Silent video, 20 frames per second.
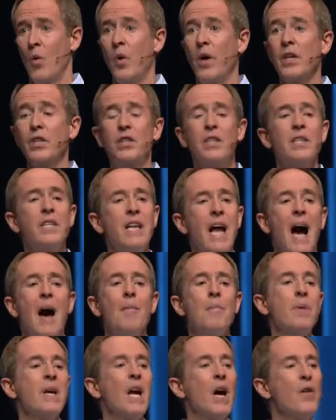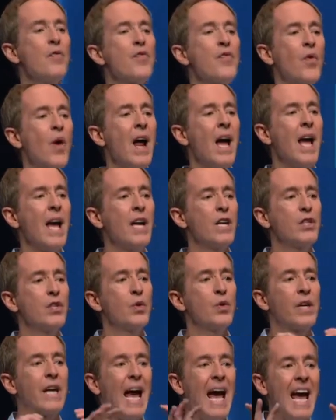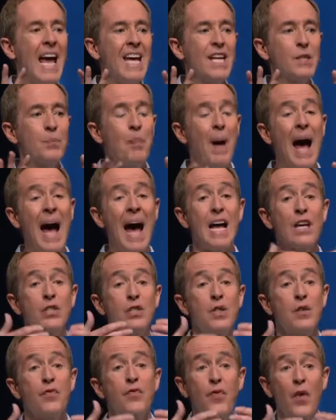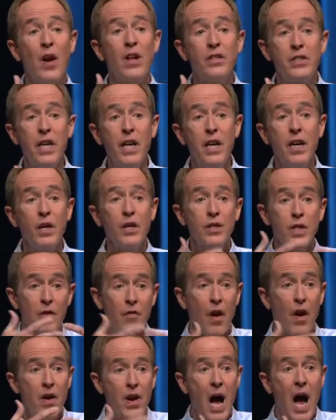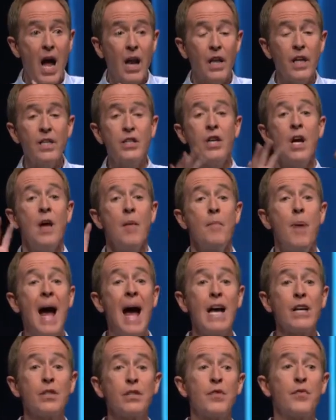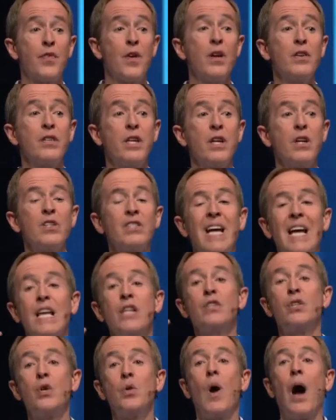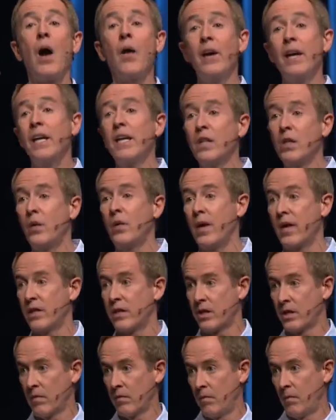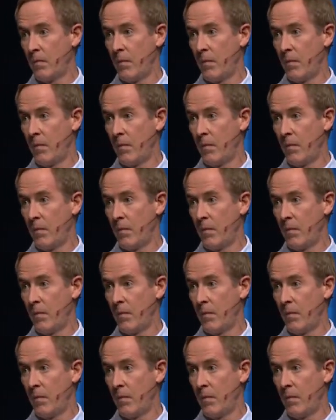We should not be afraid to gaze past the frontiers of our knowledge, past the frontiers into our ignorance.